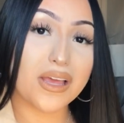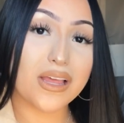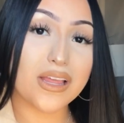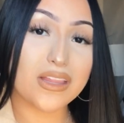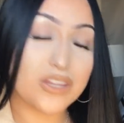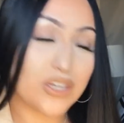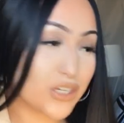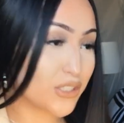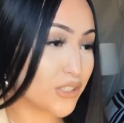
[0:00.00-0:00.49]

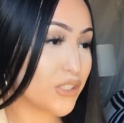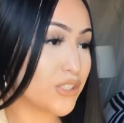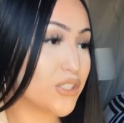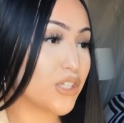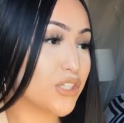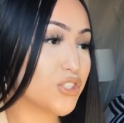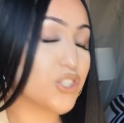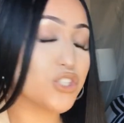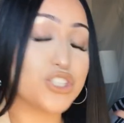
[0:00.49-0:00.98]
there is
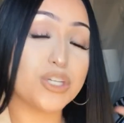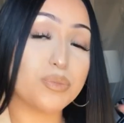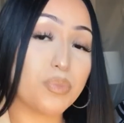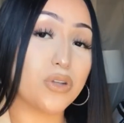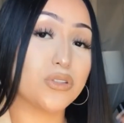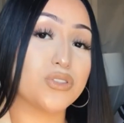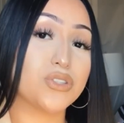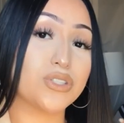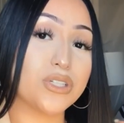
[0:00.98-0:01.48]
such a cheap
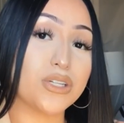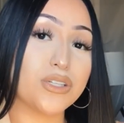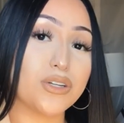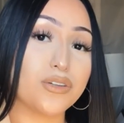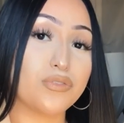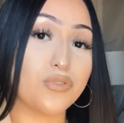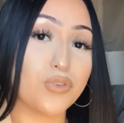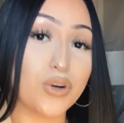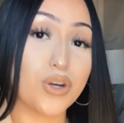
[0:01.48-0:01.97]

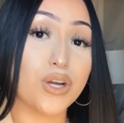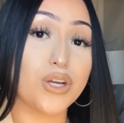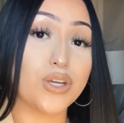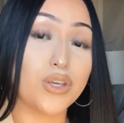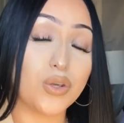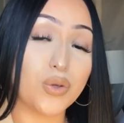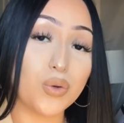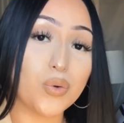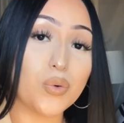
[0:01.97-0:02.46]
alternative for a
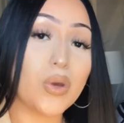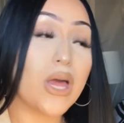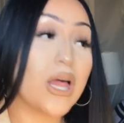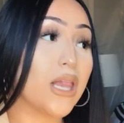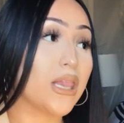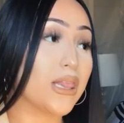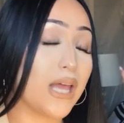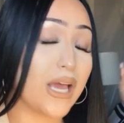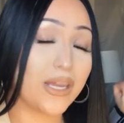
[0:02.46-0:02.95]
cute
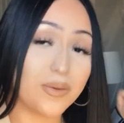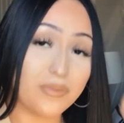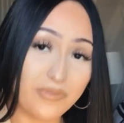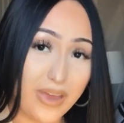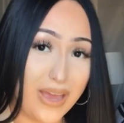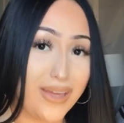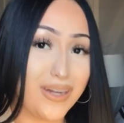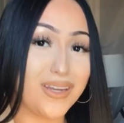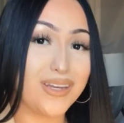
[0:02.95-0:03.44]
light of
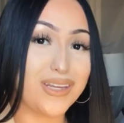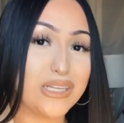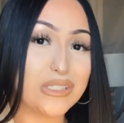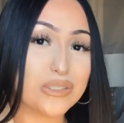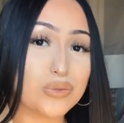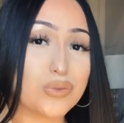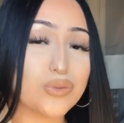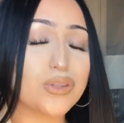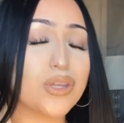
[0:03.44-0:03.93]
vanity.
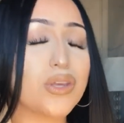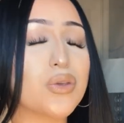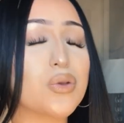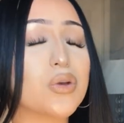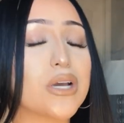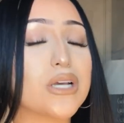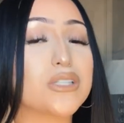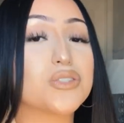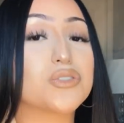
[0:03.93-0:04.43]
So thank you
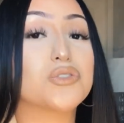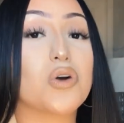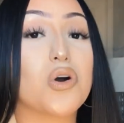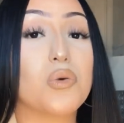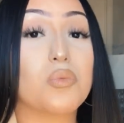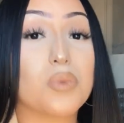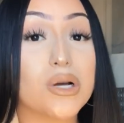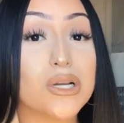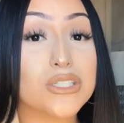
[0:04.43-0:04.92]
guys so
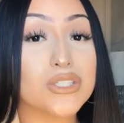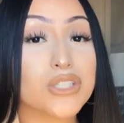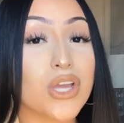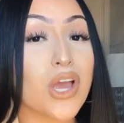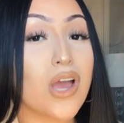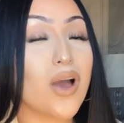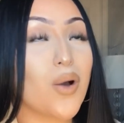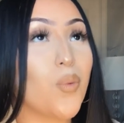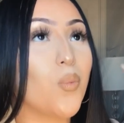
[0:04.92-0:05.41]
much
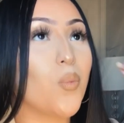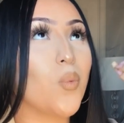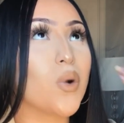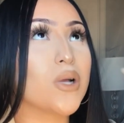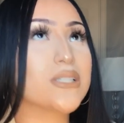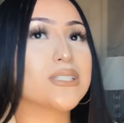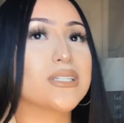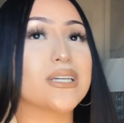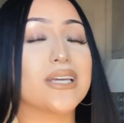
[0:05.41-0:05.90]

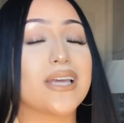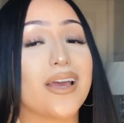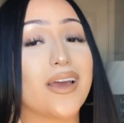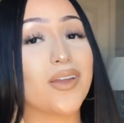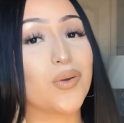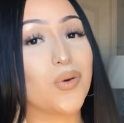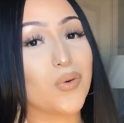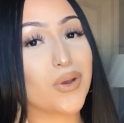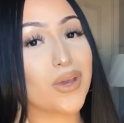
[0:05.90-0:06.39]
once
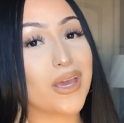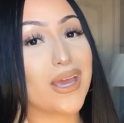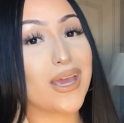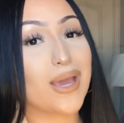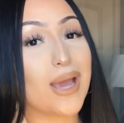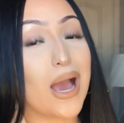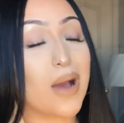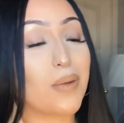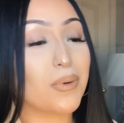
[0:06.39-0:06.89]
again,
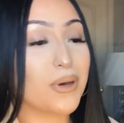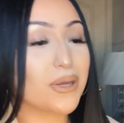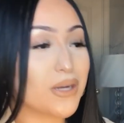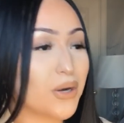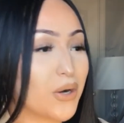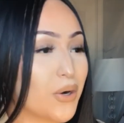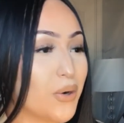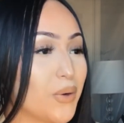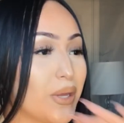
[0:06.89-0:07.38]
okay? I'm
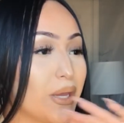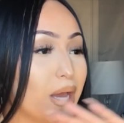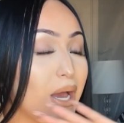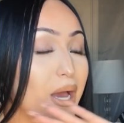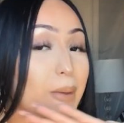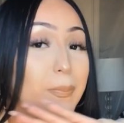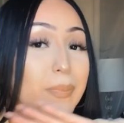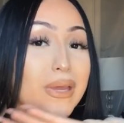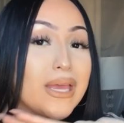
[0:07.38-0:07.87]
gonna hurry
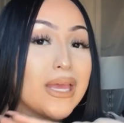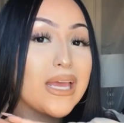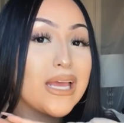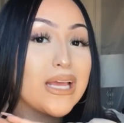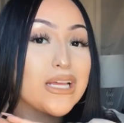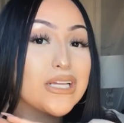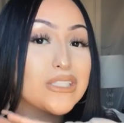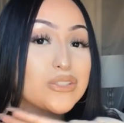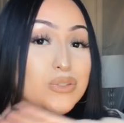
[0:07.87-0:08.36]
up
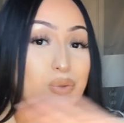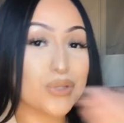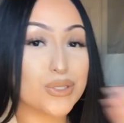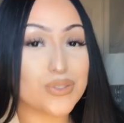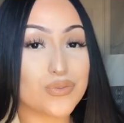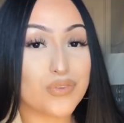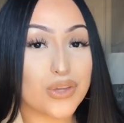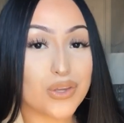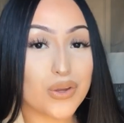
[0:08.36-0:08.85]
do
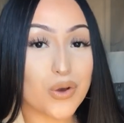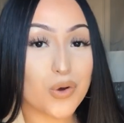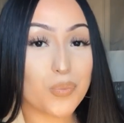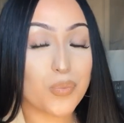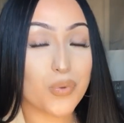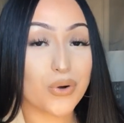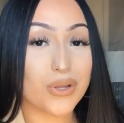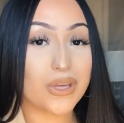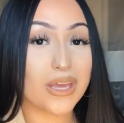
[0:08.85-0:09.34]
this video
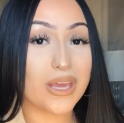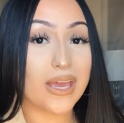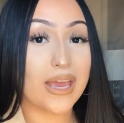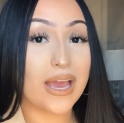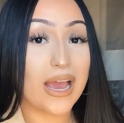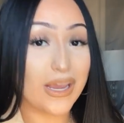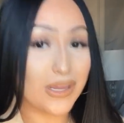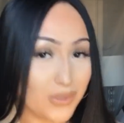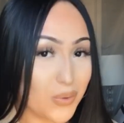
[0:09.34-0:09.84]
porque
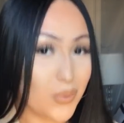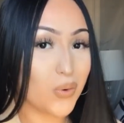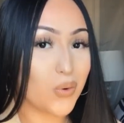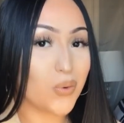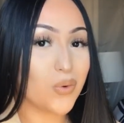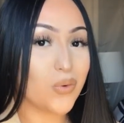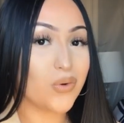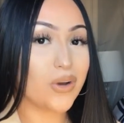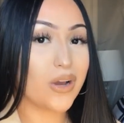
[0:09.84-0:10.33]
I
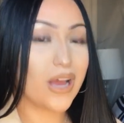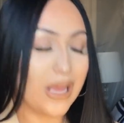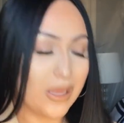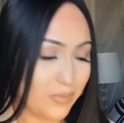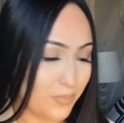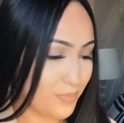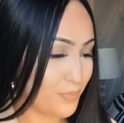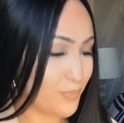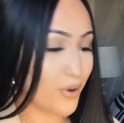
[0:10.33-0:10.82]
know I
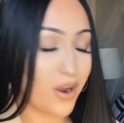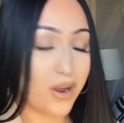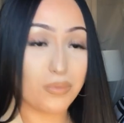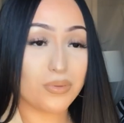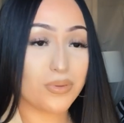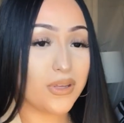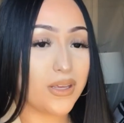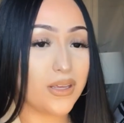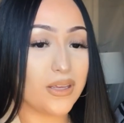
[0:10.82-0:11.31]

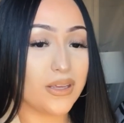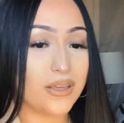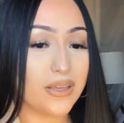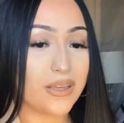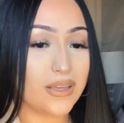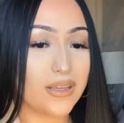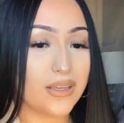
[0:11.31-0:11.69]
probably,